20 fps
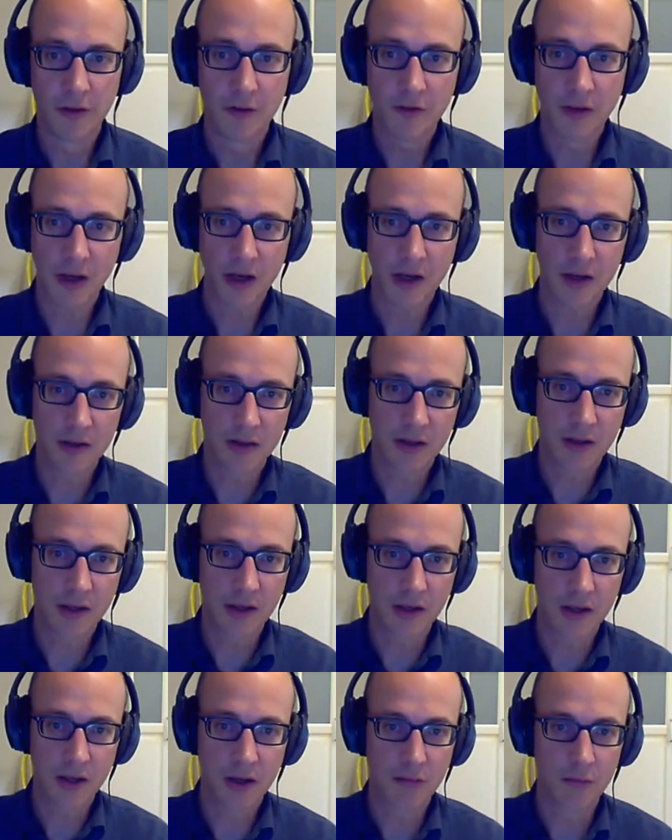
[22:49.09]

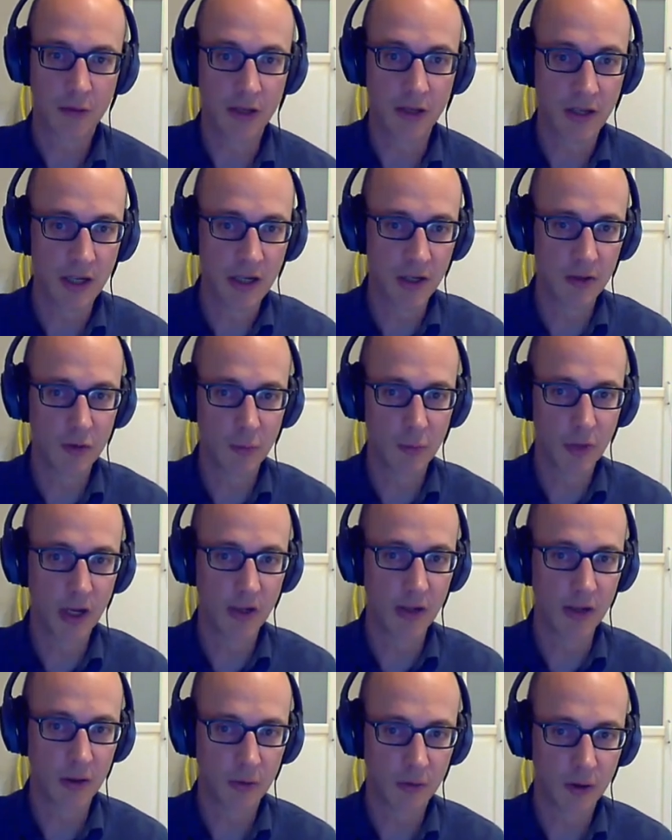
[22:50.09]
Secondly, we needed to
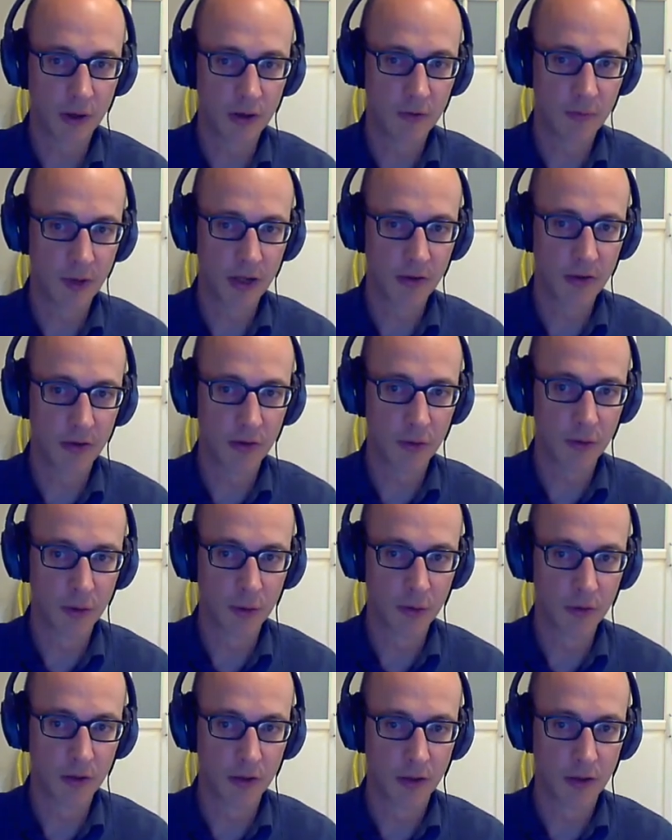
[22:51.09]
make the expected
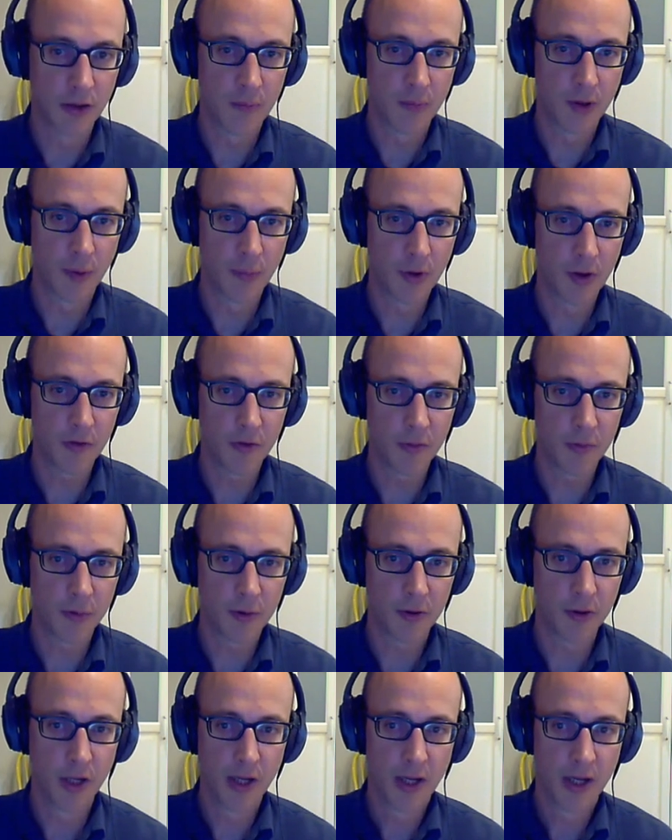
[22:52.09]
growth in ML
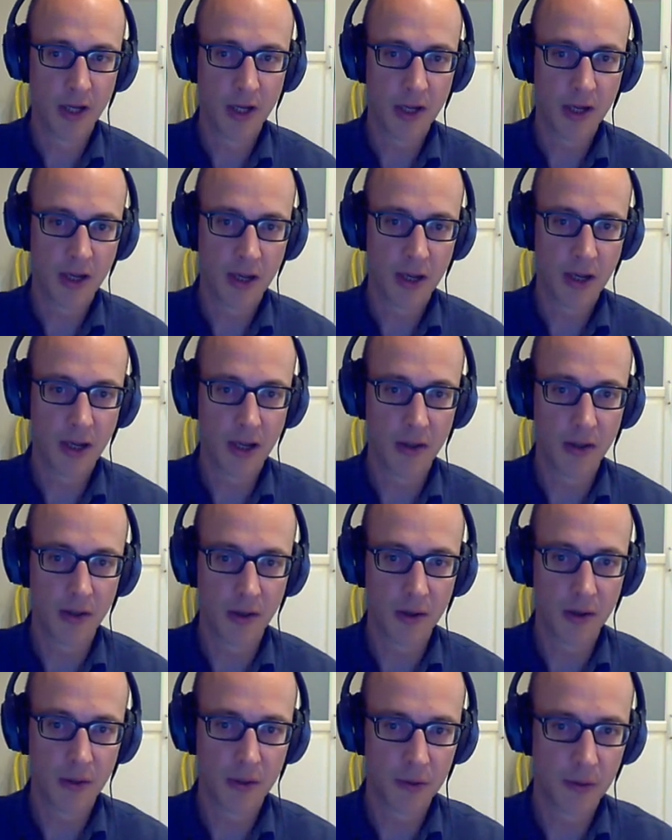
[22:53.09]
possible.
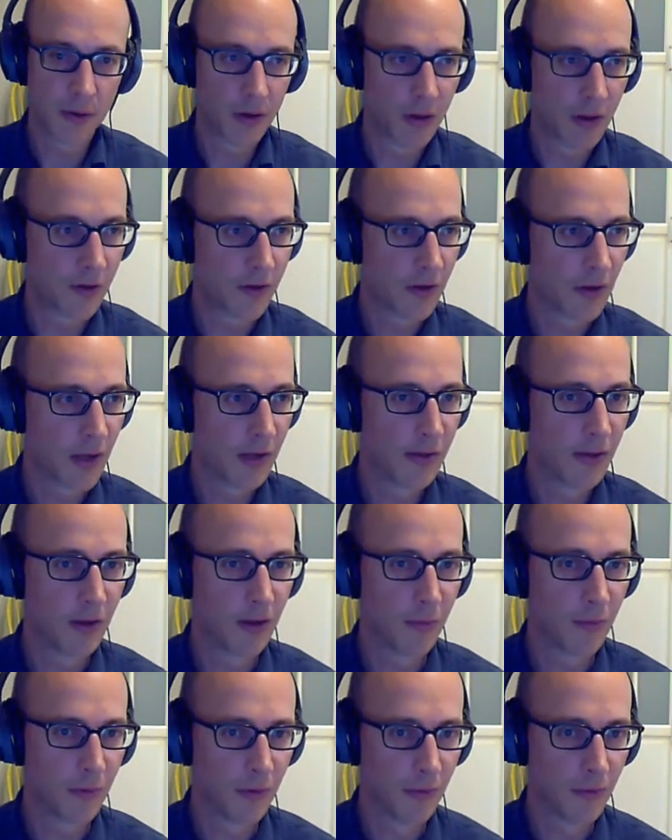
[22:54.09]
And third, I
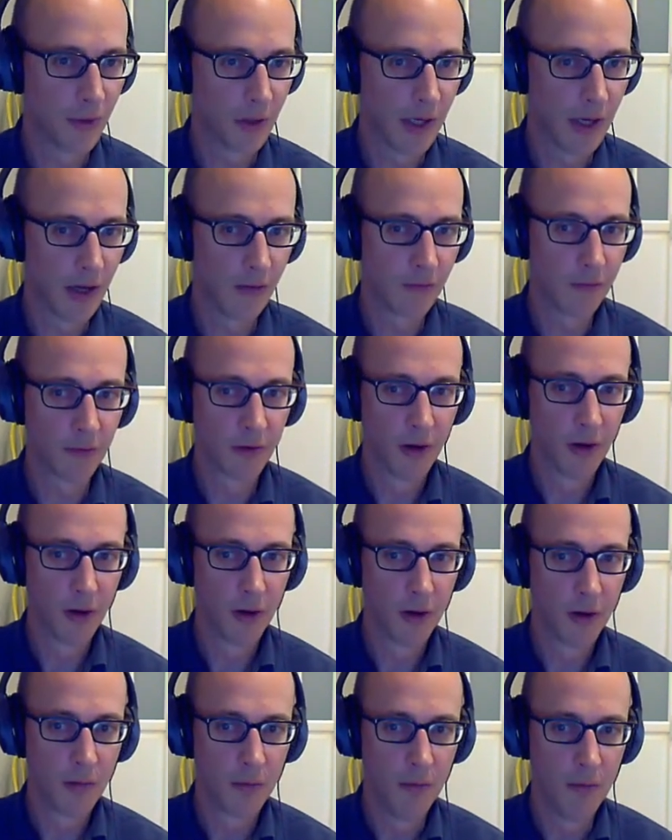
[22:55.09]
think we will have
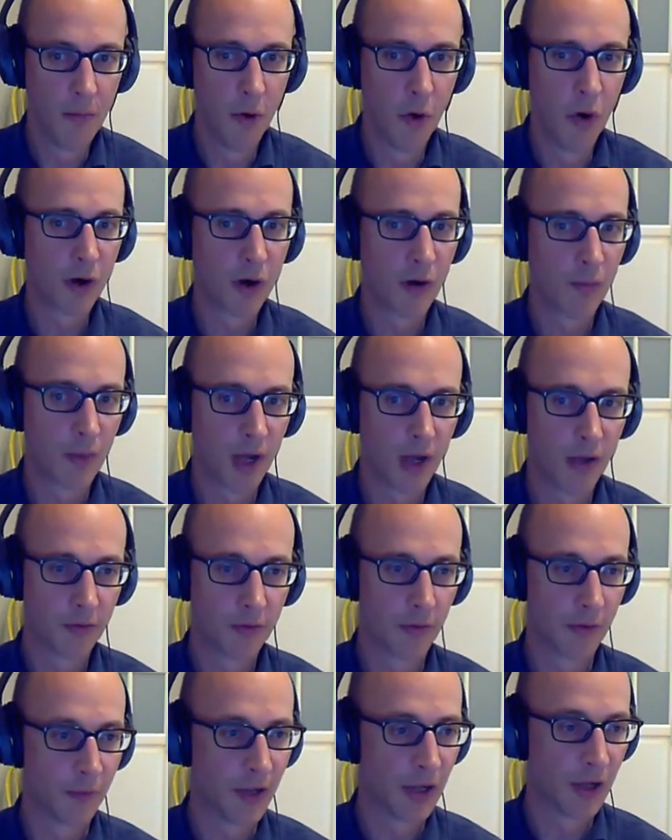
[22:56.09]
more demand
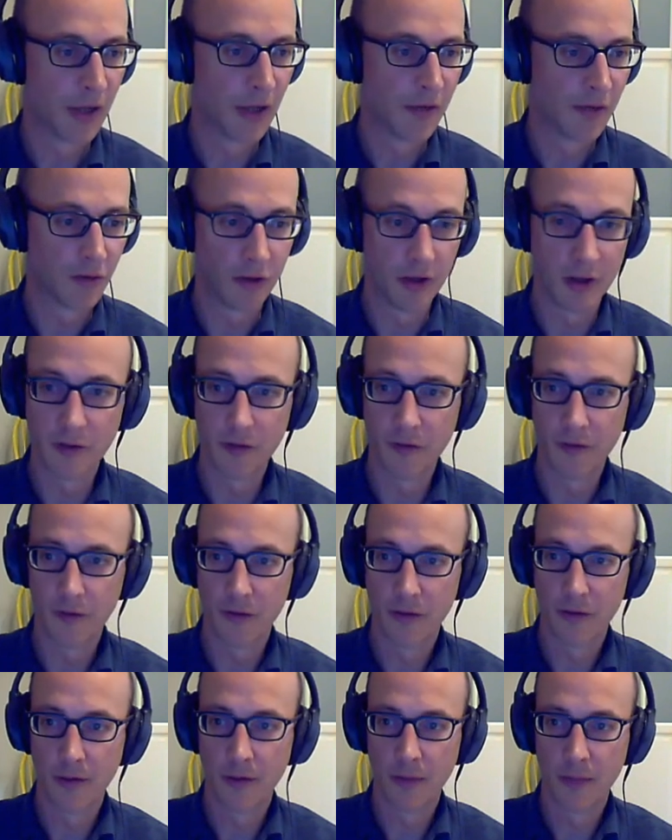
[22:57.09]
for ML
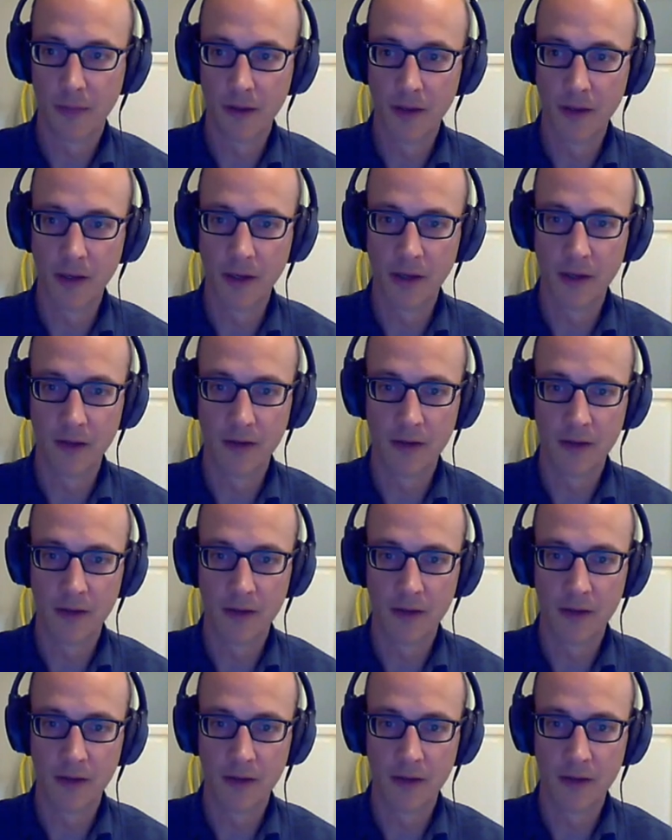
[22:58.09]
engineers in the end.